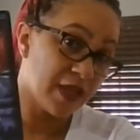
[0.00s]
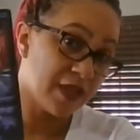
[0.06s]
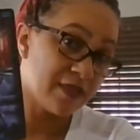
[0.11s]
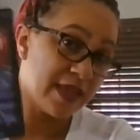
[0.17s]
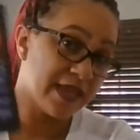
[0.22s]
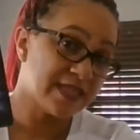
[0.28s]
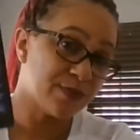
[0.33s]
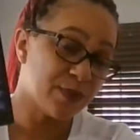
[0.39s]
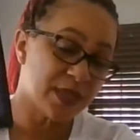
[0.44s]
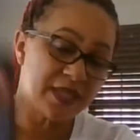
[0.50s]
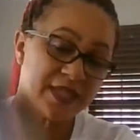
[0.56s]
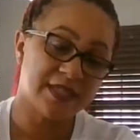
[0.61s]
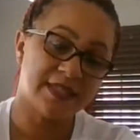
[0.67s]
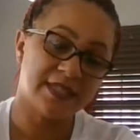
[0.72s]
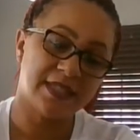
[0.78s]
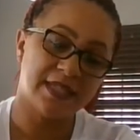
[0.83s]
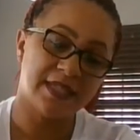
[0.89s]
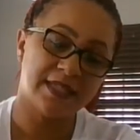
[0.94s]
That's what
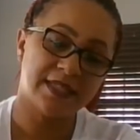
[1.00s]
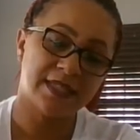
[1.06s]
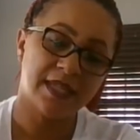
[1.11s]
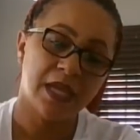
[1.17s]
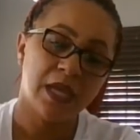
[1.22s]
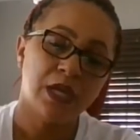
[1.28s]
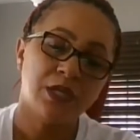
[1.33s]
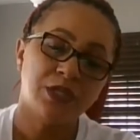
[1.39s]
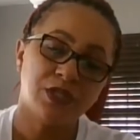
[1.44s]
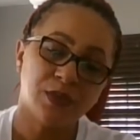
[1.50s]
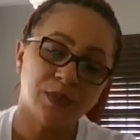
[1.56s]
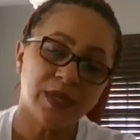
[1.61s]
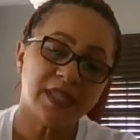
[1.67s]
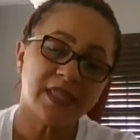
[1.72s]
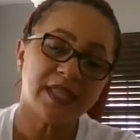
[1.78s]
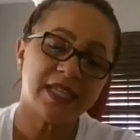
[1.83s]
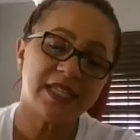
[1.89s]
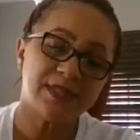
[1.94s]
this is.
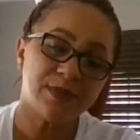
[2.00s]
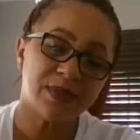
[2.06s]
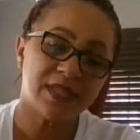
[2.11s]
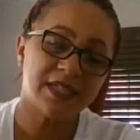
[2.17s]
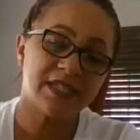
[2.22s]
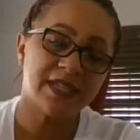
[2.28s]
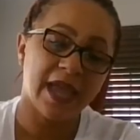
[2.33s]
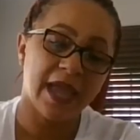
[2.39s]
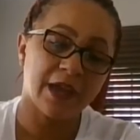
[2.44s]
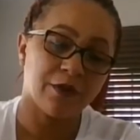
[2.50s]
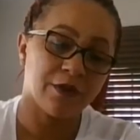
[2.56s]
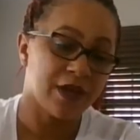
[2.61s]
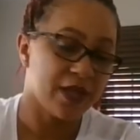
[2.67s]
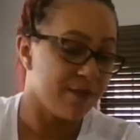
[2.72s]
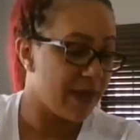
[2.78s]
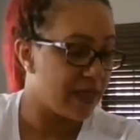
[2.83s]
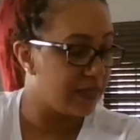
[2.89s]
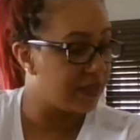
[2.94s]
Doing things with
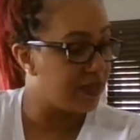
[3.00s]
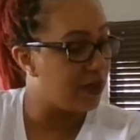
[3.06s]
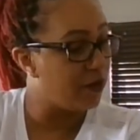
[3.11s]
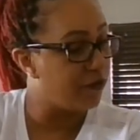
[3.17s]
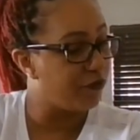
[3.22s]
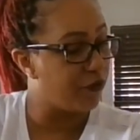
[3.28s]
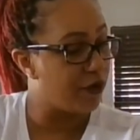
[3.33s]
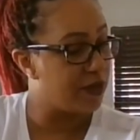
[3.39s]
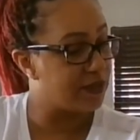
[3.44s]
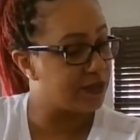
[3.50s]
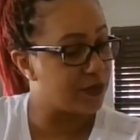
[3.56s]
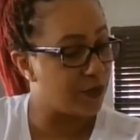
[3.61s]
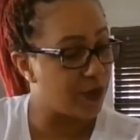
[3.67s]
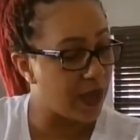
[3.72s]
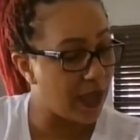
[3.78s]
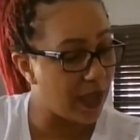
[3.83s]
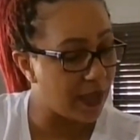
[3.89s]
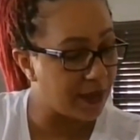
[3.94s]
integrity, my Leo friends,
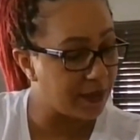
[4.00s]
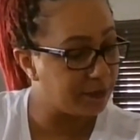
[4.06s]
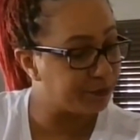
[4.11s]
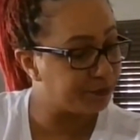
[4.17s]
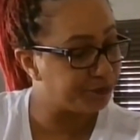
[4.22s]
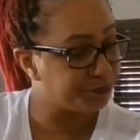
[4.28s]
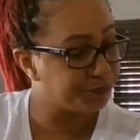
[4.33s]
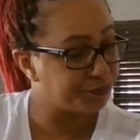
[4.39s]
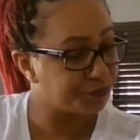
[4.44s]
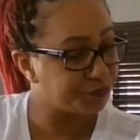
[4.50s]
okay?